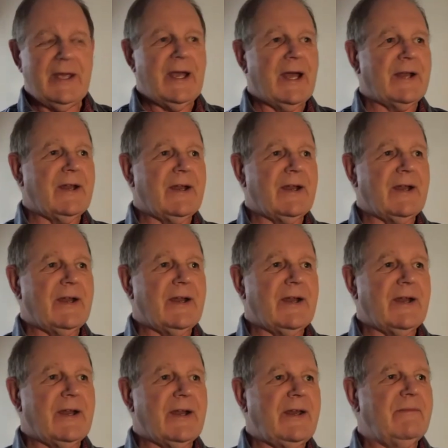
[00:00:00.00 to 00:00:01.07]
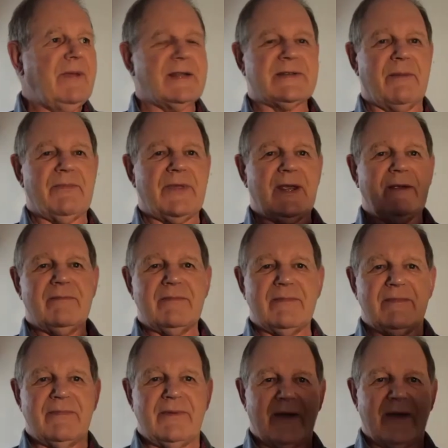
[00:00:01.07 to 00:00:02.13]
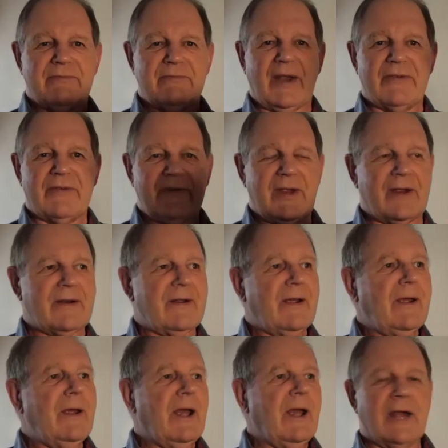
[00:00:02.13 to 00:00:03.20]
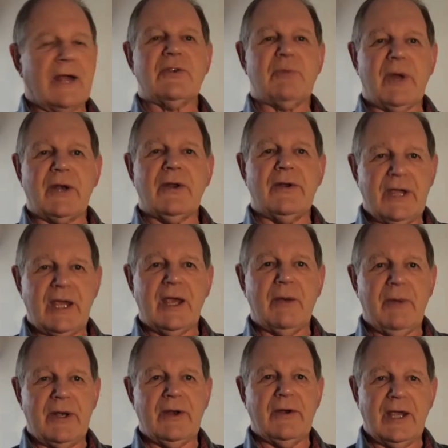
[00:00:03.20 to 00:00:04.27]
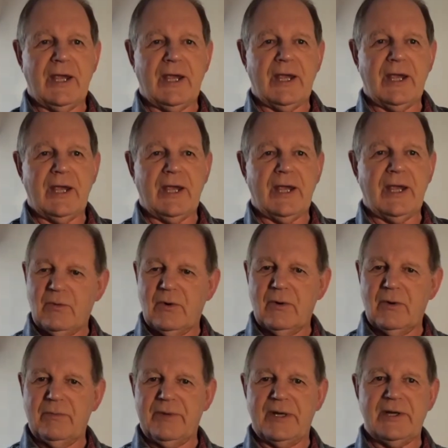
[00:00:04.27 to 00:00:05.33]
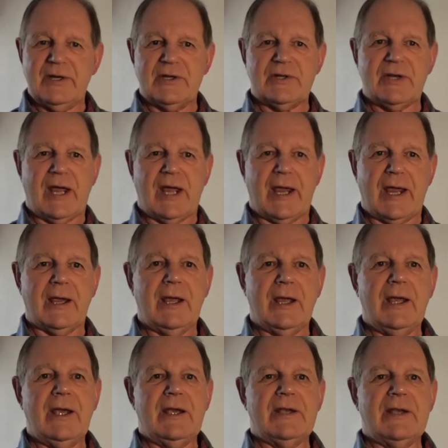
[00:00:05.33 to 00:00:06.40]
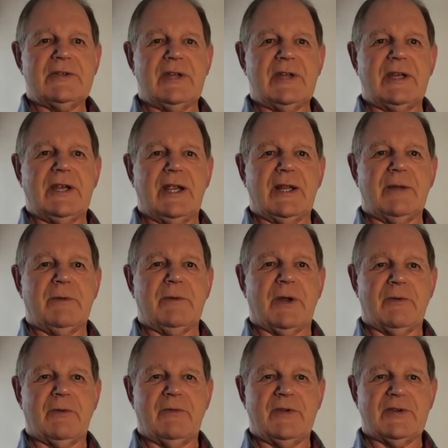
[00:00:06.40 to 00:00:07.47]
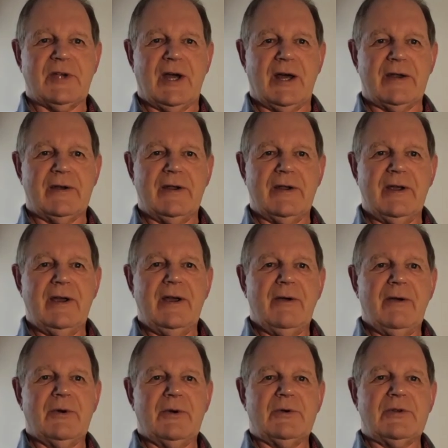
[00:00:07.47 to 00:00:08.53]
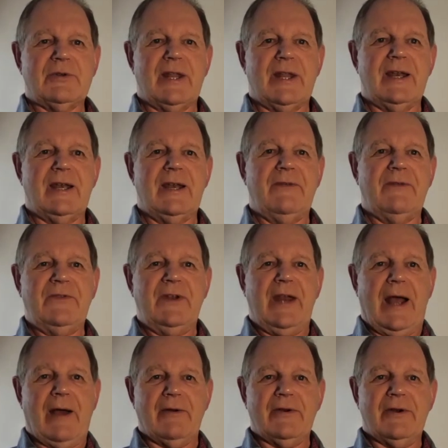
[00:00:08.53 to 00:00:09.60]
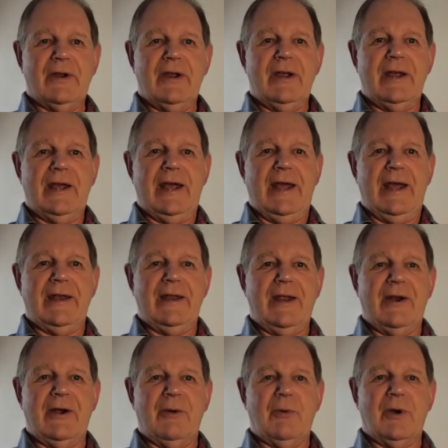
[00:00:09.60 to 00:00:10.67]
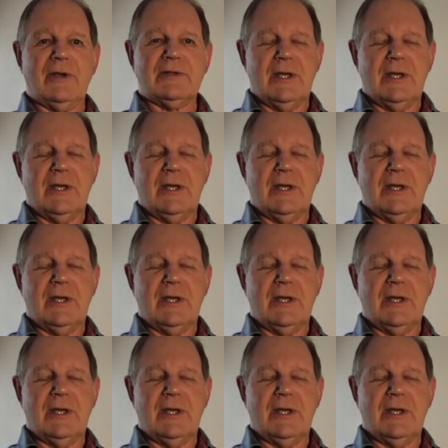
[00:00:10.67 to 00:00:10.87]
and had something rusty and just went on digging. There was a First World War British tank sitting in the bottom of his garden, which was then lifted out, and here it was.